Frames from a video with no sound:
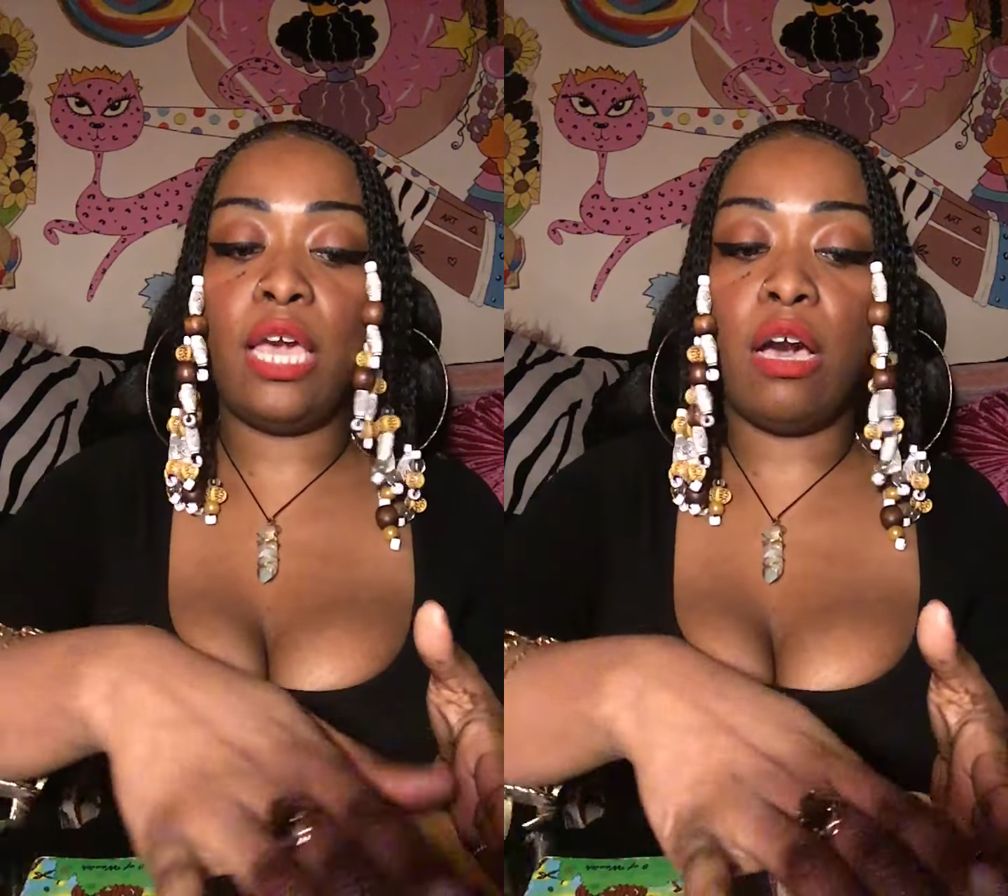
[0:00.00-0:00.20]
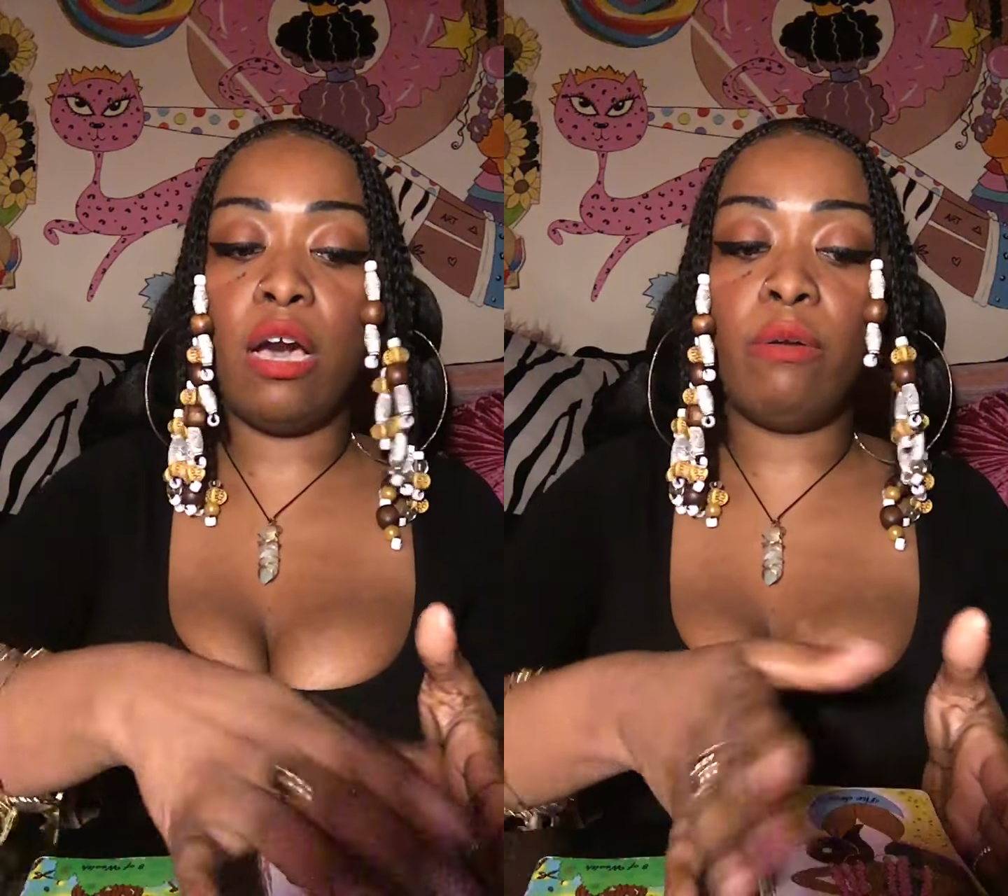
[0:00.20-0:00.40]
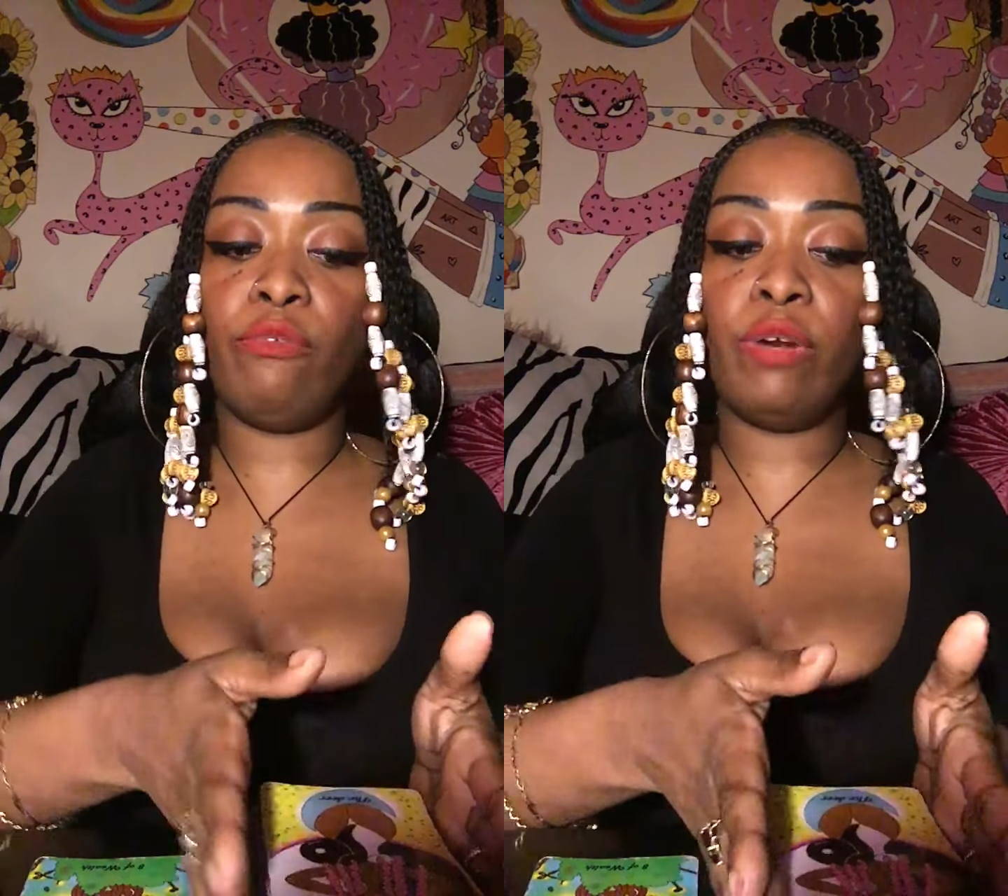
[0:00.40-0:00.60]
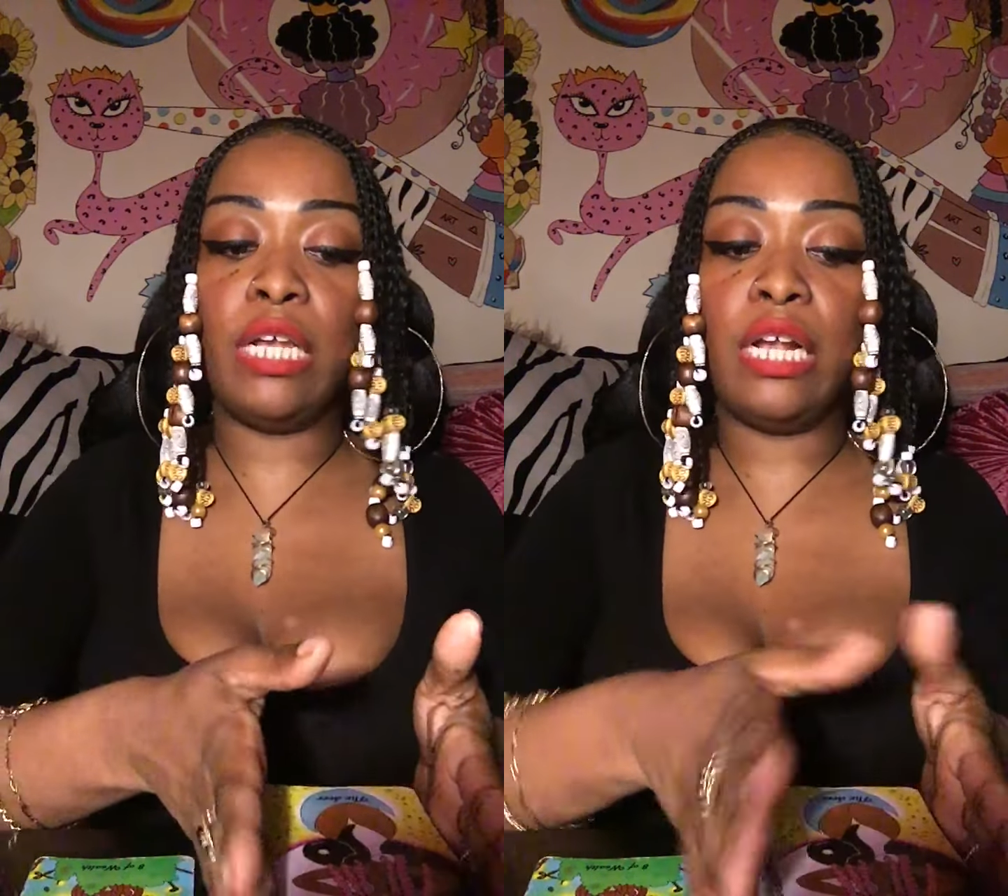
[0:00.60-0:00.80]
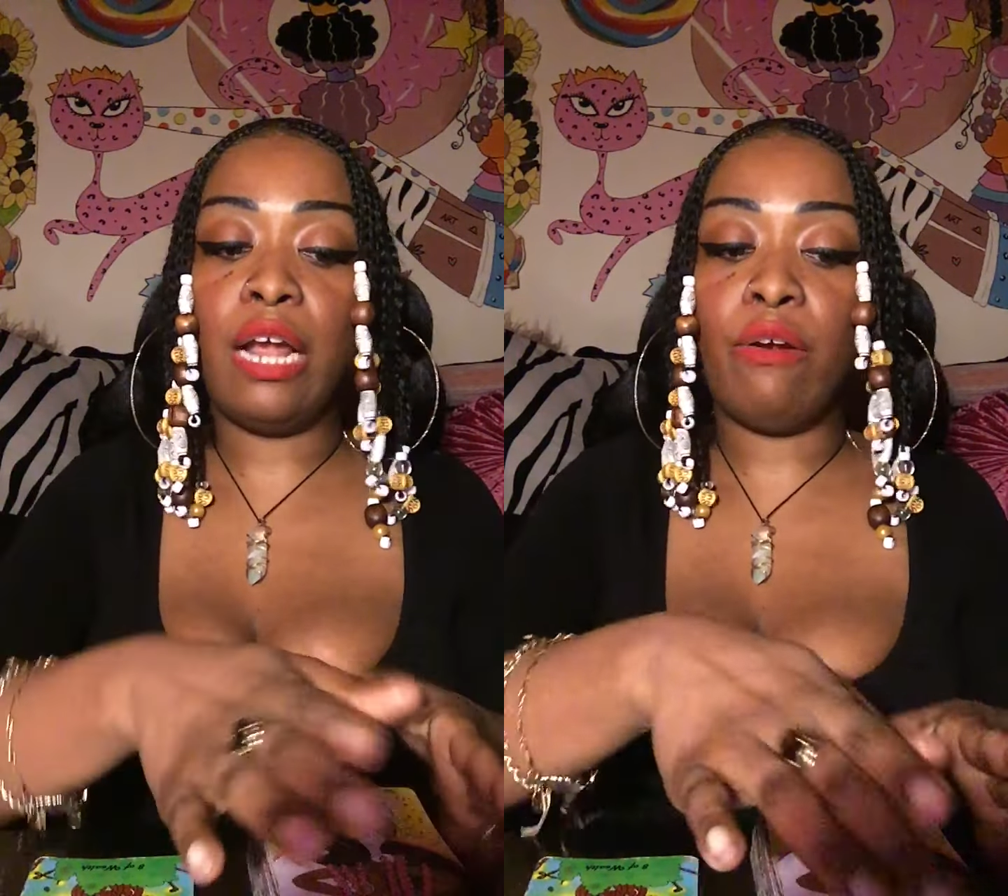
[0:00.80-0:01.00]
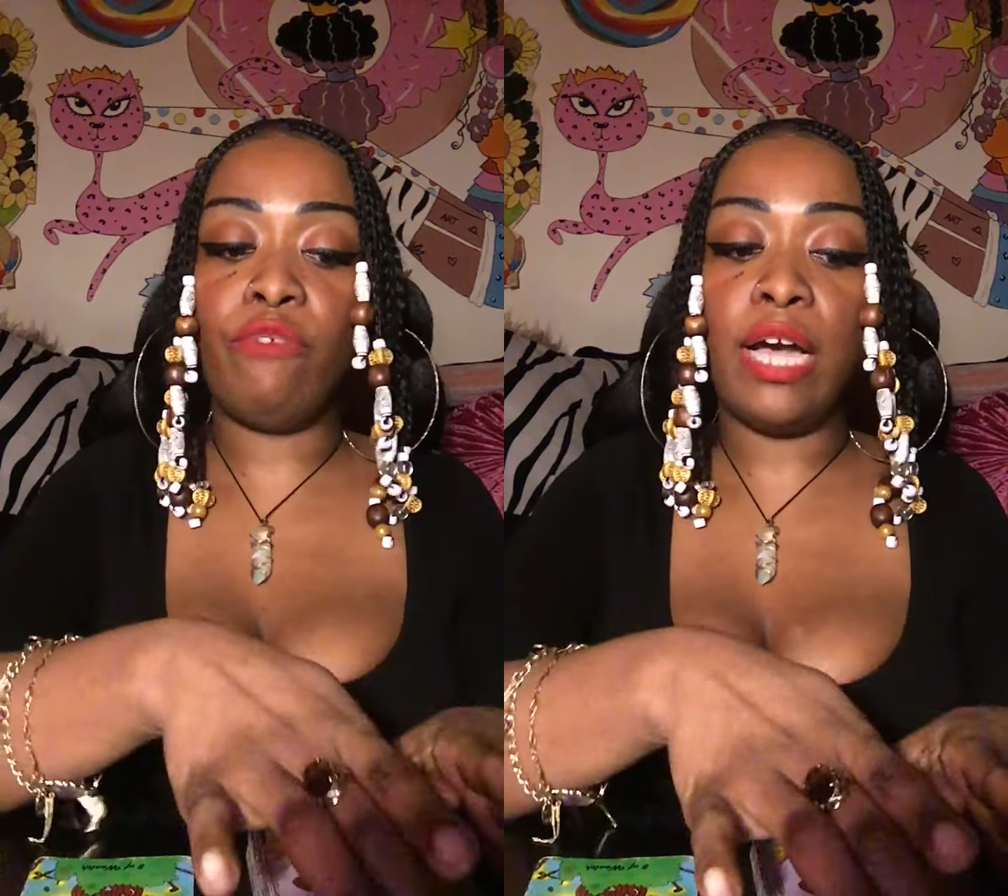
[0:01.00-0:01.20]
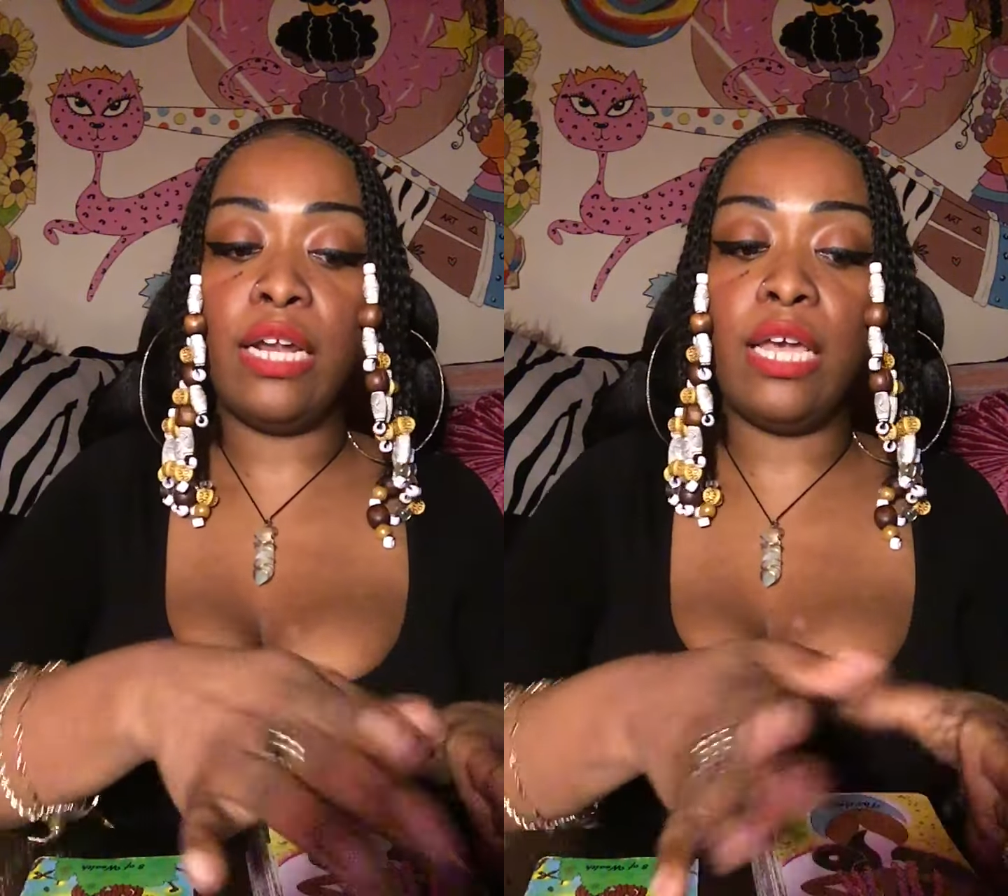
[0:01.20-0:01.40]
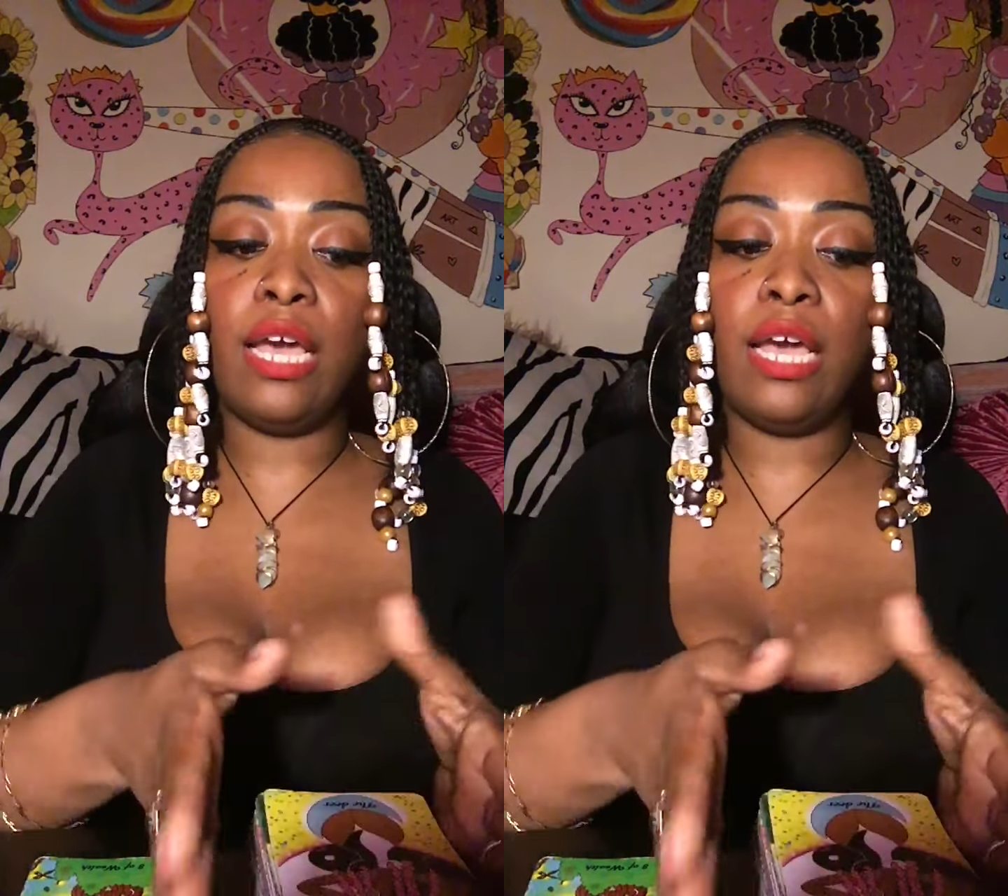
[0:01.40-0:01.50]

and I've already clarified it,